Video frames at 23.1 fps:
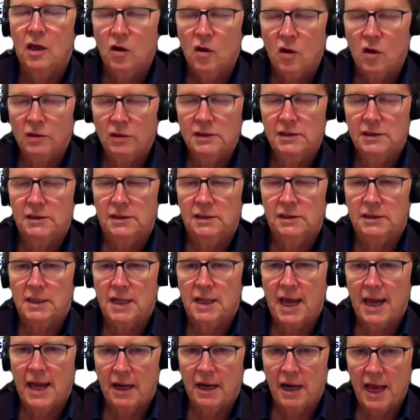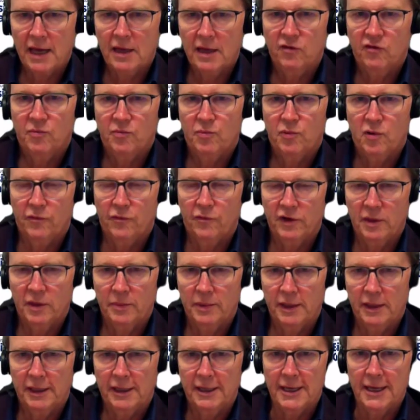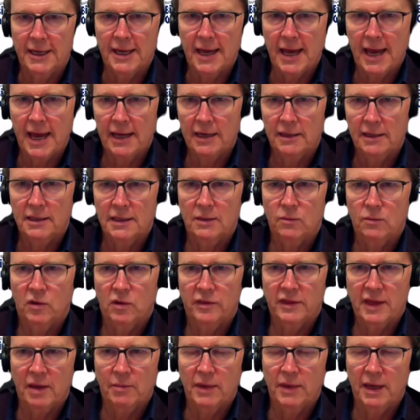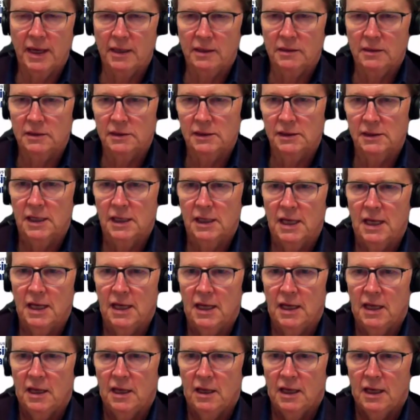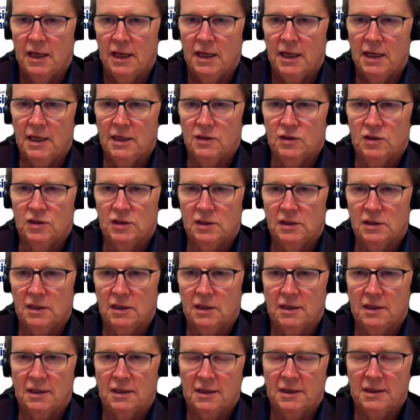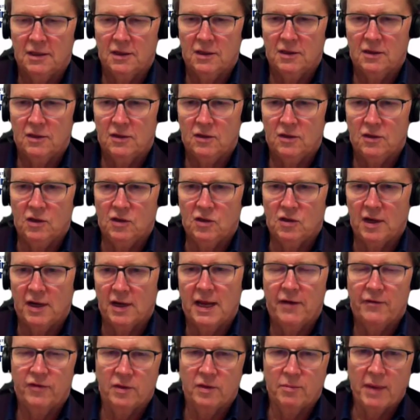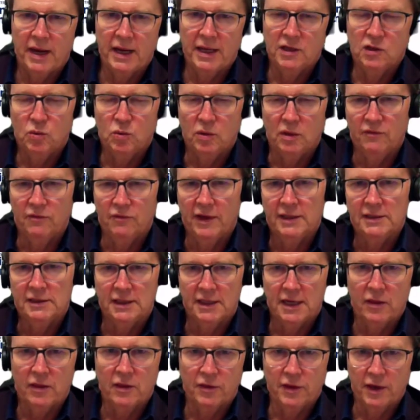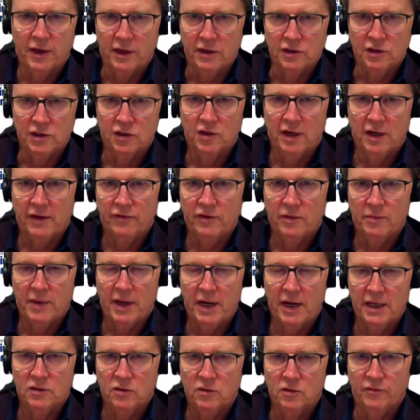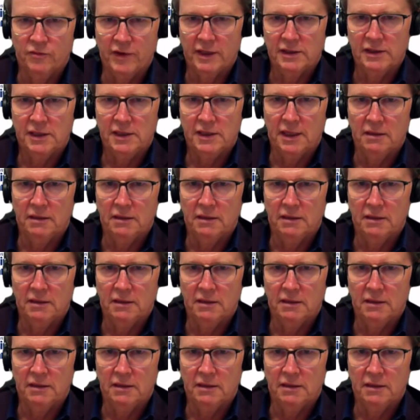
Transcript: costs and lack of profitability. And what that means is you don't have the money to invest in other things. You don't have the money to invest